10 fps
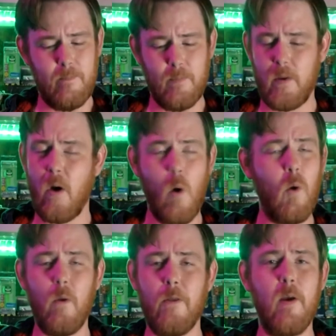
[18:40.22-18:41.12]
the
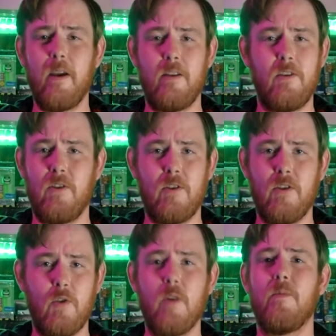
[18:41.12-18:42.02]
whole thing is just a
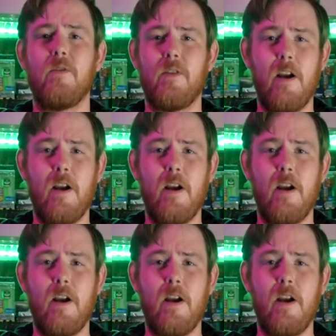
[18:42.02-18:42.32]
tribute to